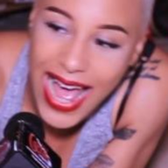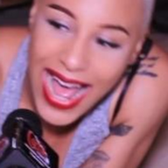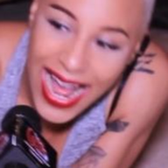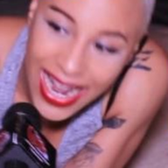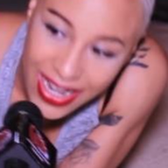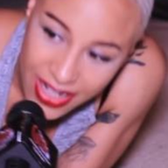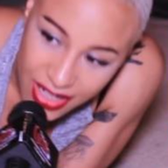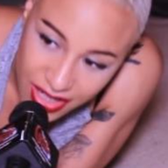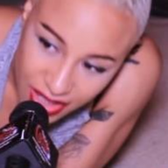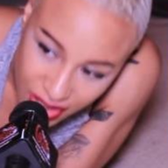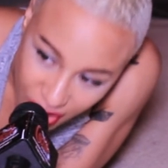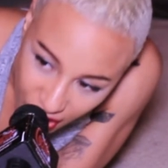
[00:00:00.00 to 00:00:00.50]

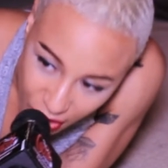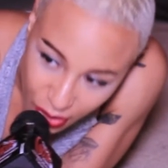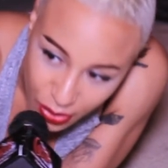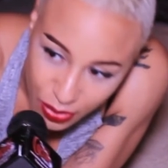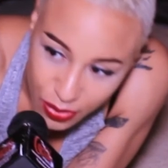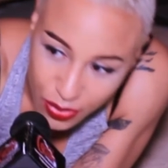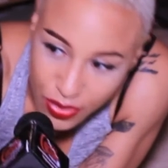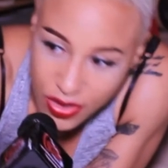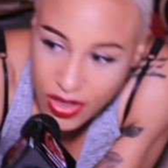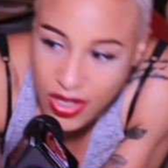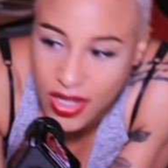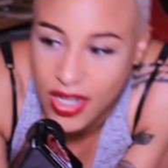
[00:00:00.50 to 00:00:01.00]
and
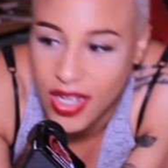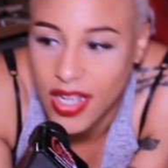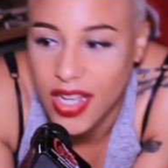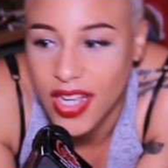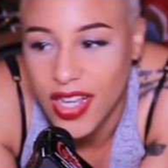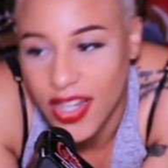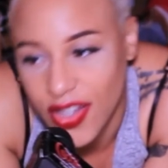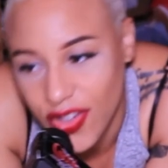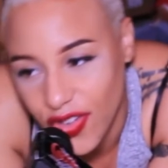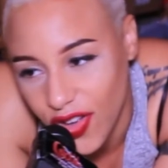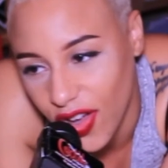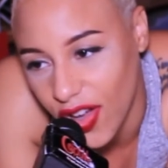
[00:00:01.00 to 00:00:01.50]
Tone,
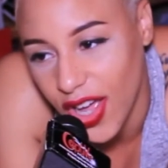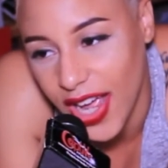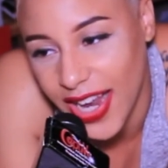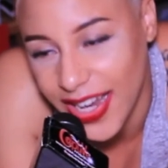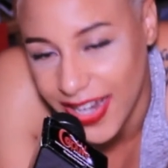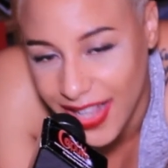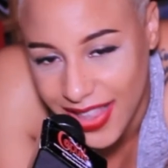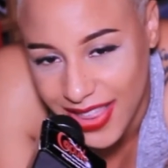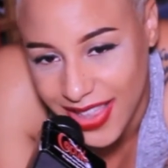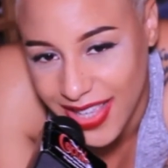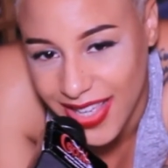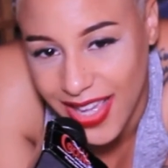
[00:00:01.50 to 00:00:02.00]
not
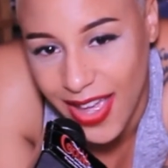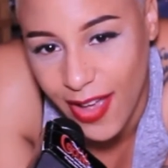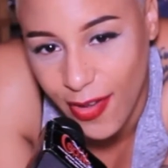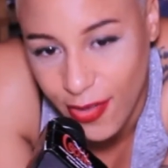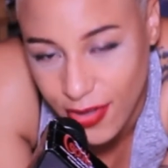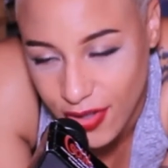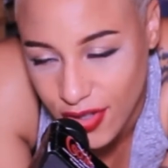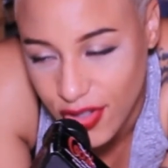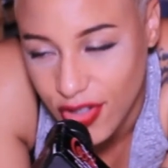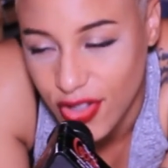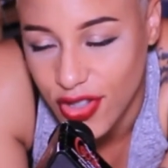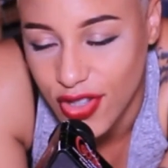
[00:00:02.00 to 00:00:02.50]
anything
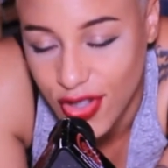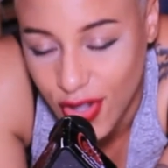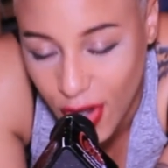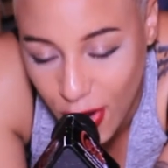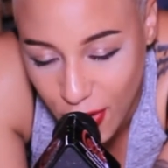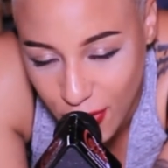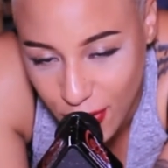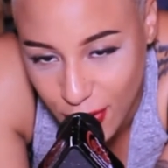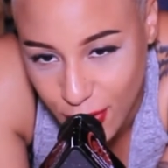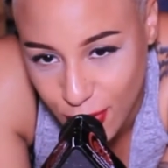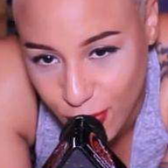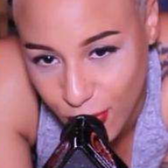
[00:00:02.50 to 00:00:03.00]
else. Just
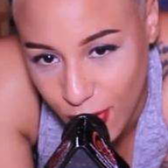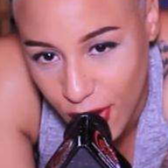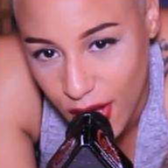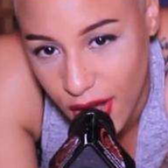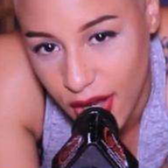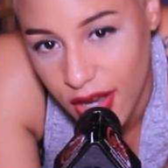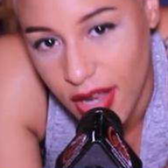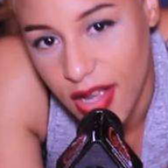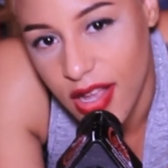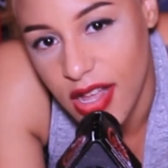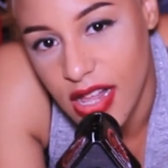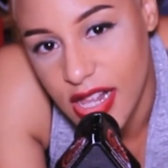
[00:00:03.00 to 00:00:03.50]
Tone and
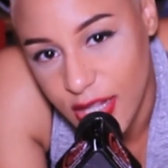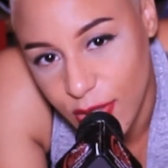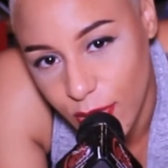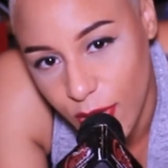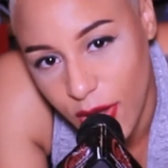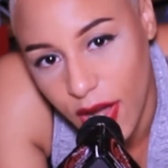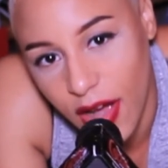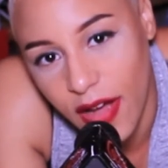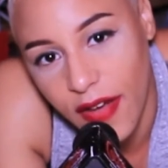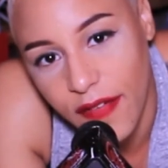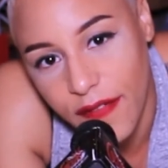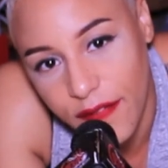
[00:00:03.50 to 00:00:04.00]
Twerk.
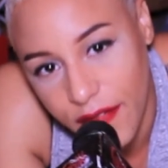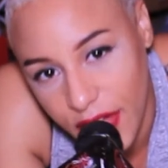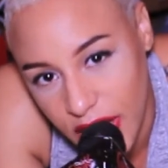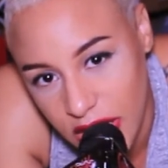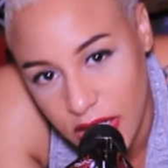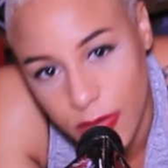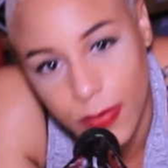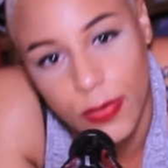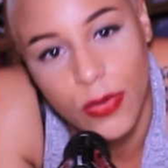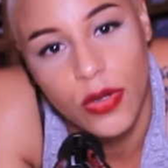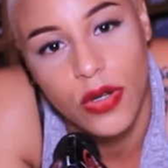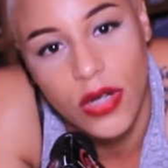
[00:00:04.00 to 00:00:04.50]
Twitter,
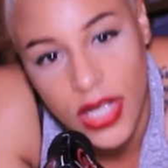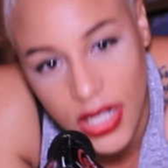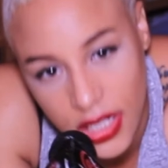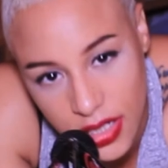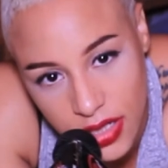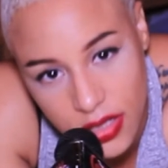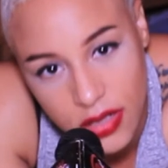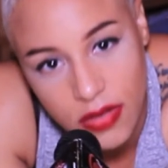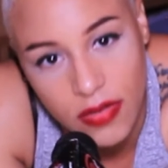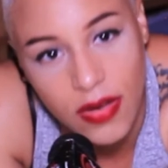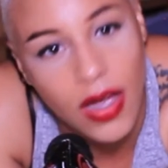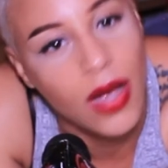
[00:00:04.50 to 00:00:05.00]
Facebook,
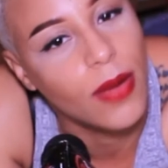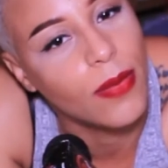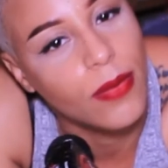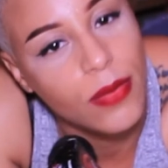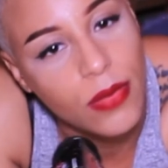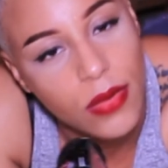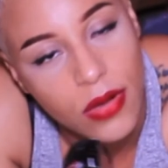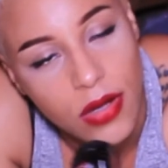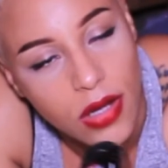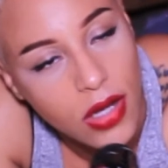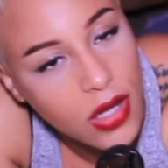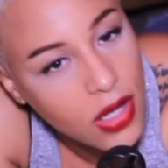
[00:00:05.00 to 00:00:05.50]
Instagram,
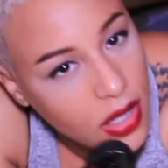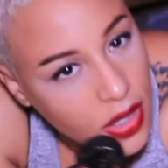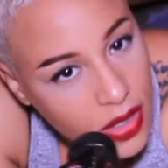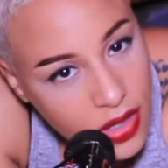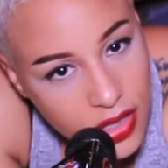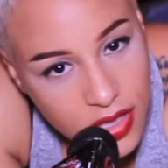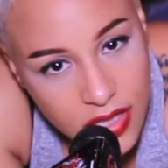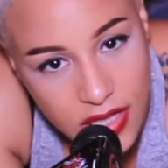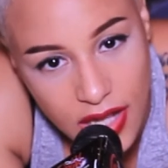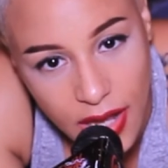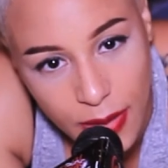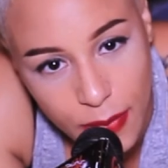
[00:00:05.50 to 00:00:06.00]

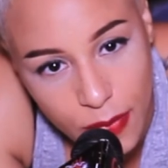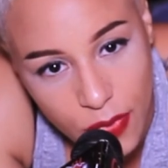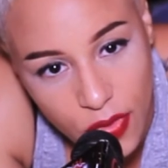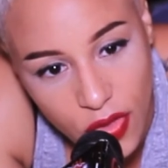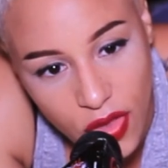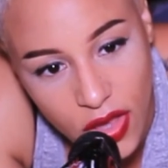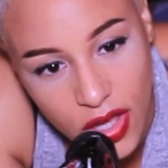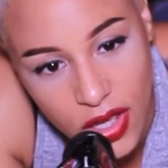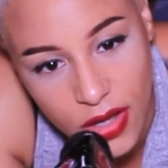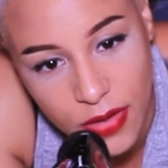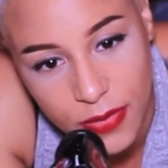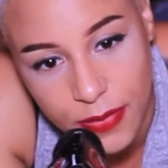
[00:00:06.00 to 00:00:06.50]
same
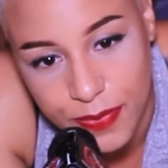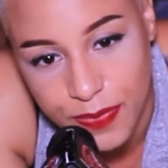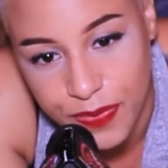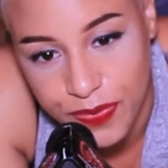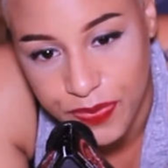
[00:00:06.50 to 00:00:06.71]
thing.